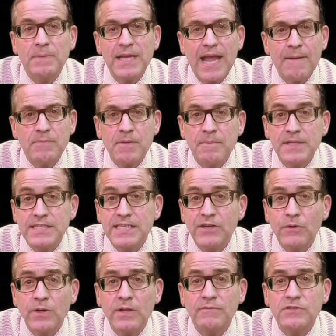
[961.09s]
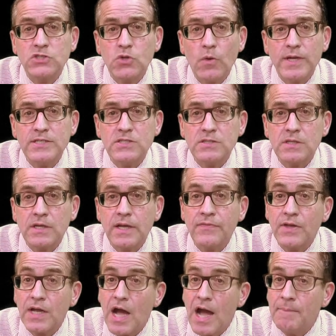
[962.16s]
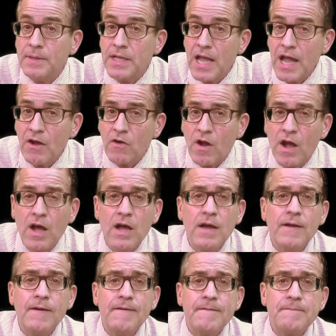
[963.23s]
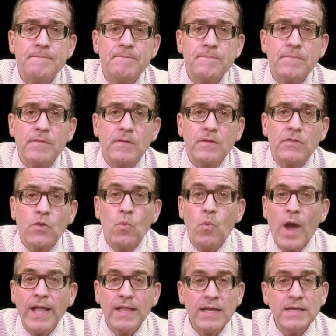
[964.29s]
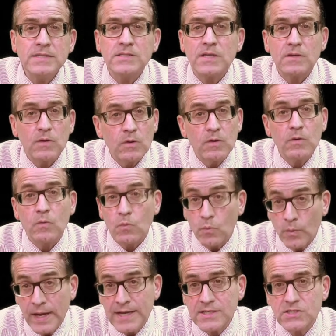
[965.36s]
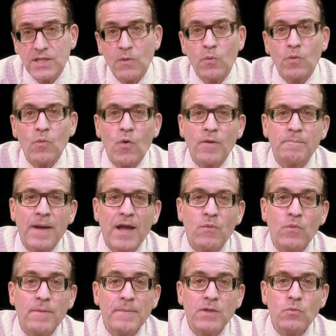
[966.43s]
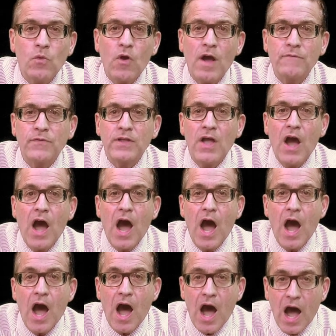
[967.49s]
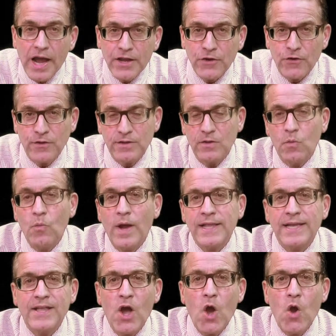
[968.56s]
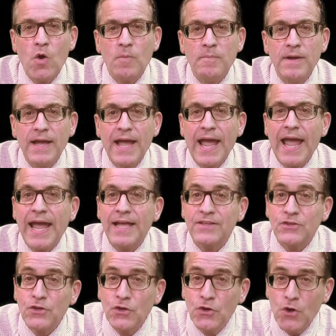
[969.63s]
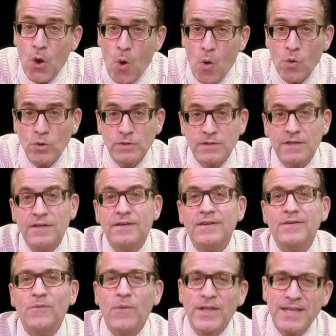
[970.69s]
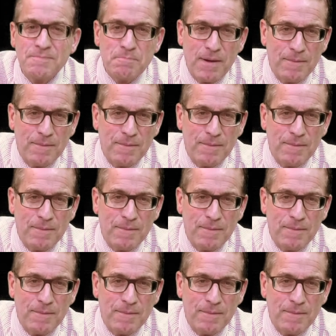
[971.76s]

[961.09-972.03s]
became the material of choice in the common era. The wedding rings that were worn by women were often iron when at home and gold when in